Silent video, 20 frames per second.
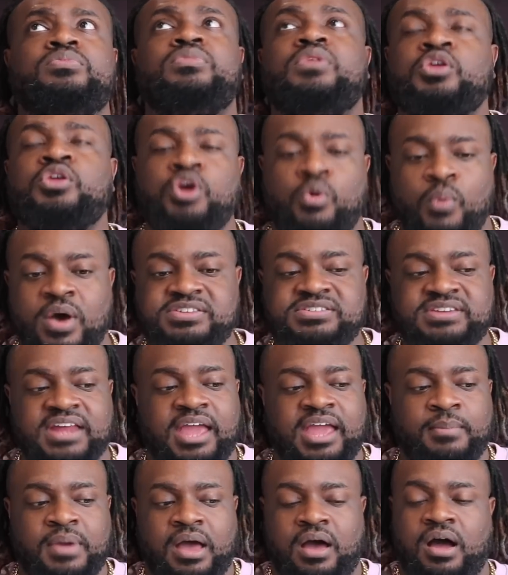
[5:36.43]
you know, what's the
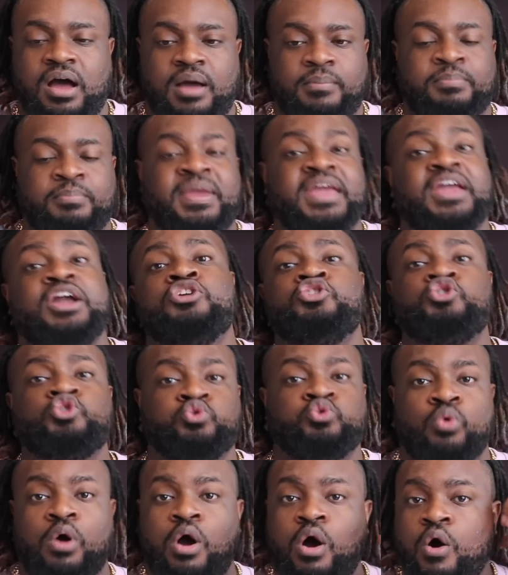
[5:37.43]
name, being
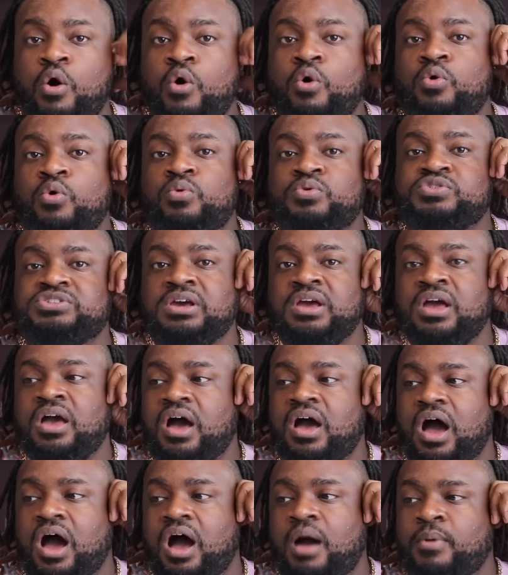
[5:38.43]
controlled
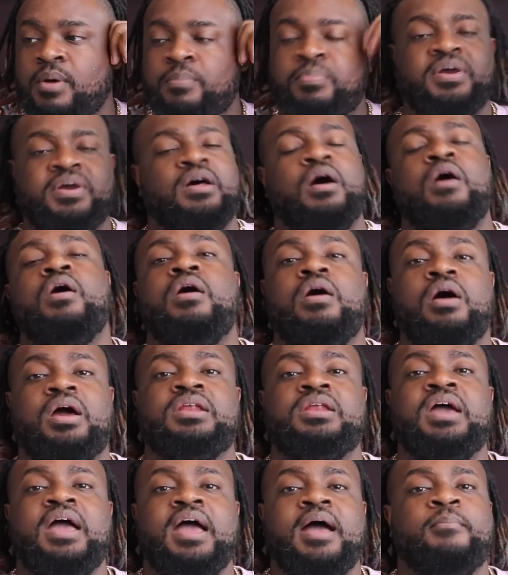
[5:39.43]
or put
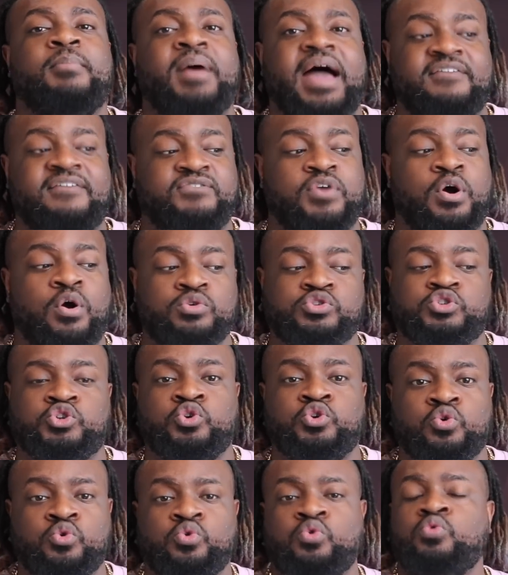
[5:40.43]
on by folks
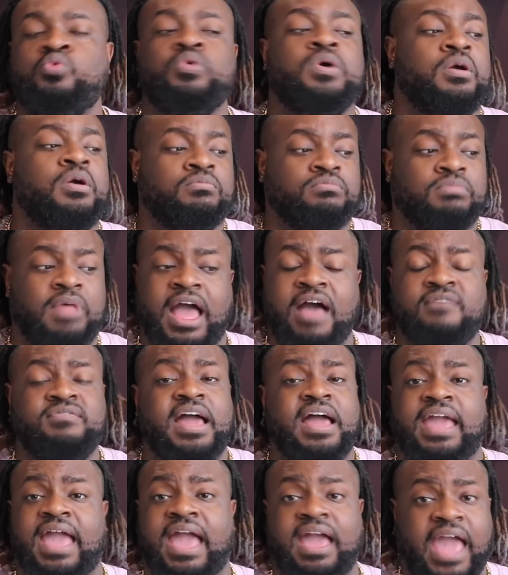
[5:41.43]
who have,
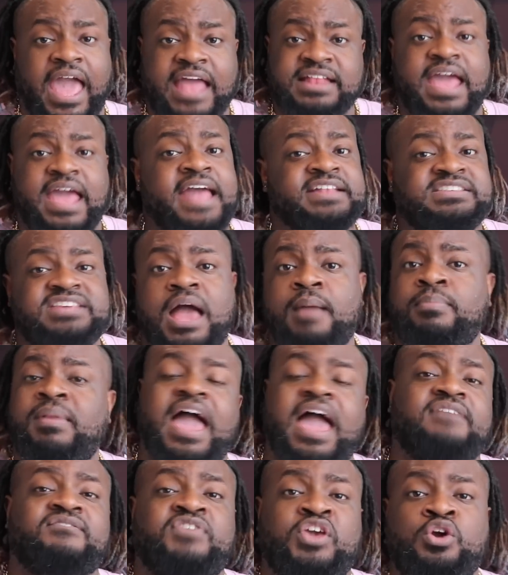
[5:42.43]
like,
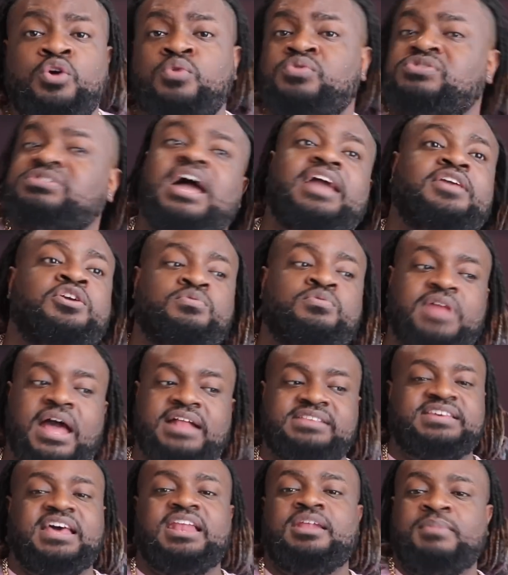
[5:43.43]
anti-black views. Like, you're
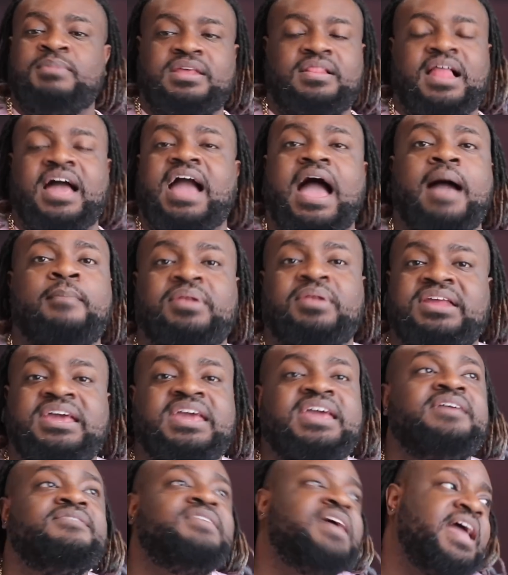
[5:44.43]
not telling me, like, I
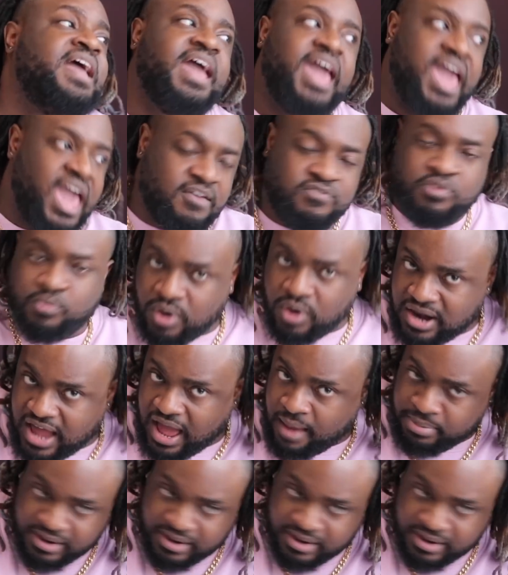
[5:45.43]
believe everyone, I